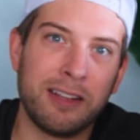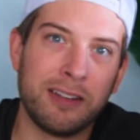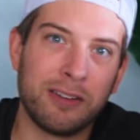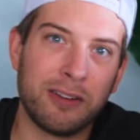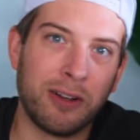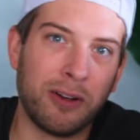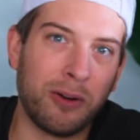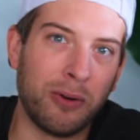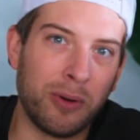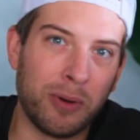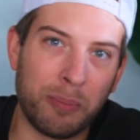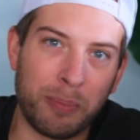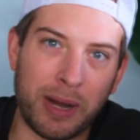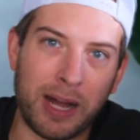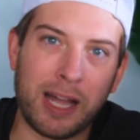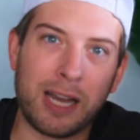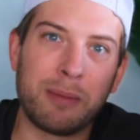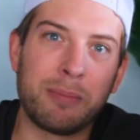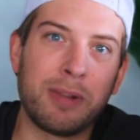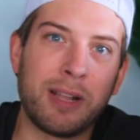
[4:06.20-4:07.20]
So
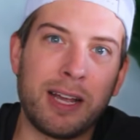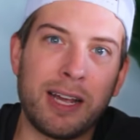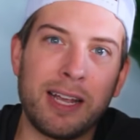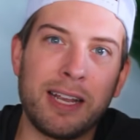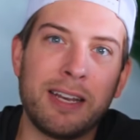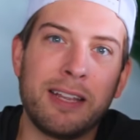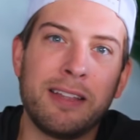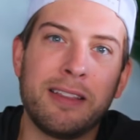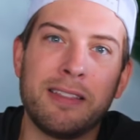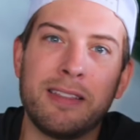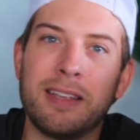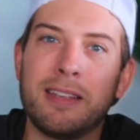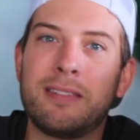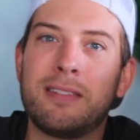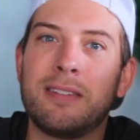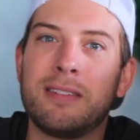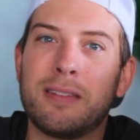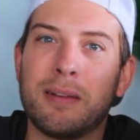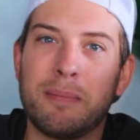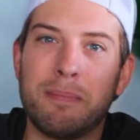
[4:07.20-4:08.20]
bottom line,
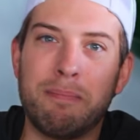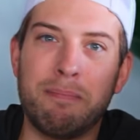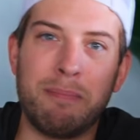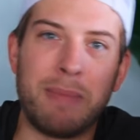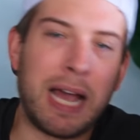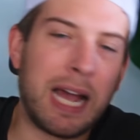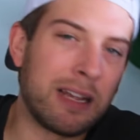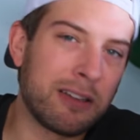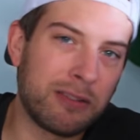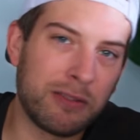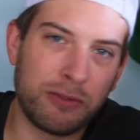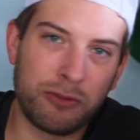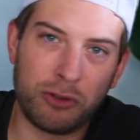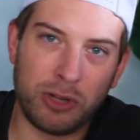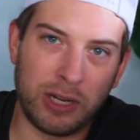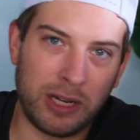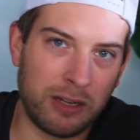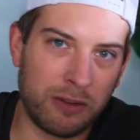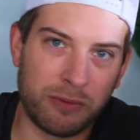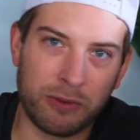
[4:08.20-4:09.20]
this is a massive
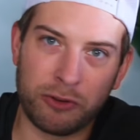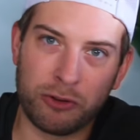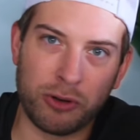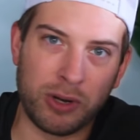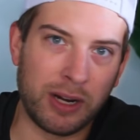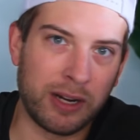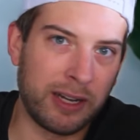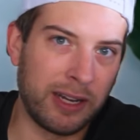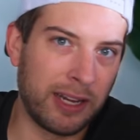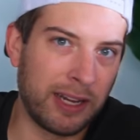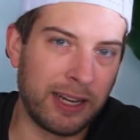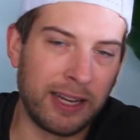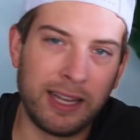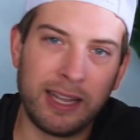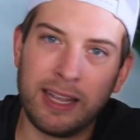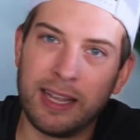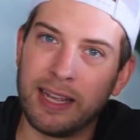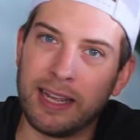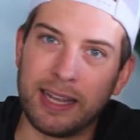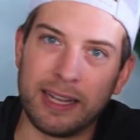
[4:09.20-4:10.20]
change for trucking.
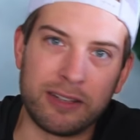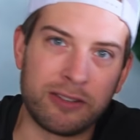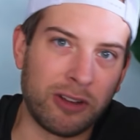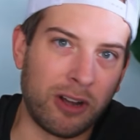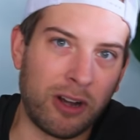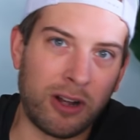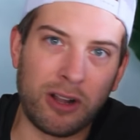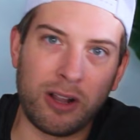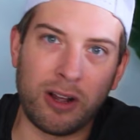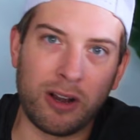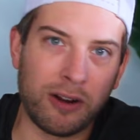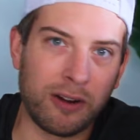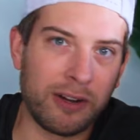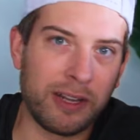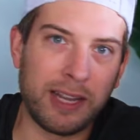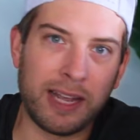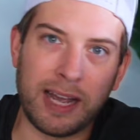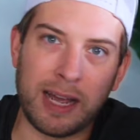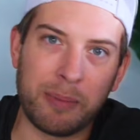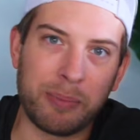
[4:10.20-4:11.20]
It's all
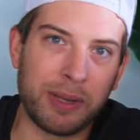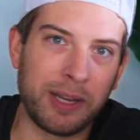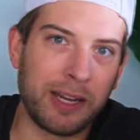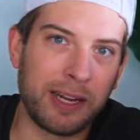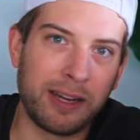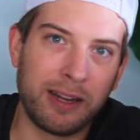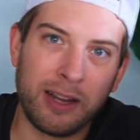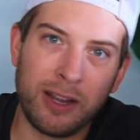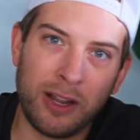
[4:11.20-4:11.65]
already happening.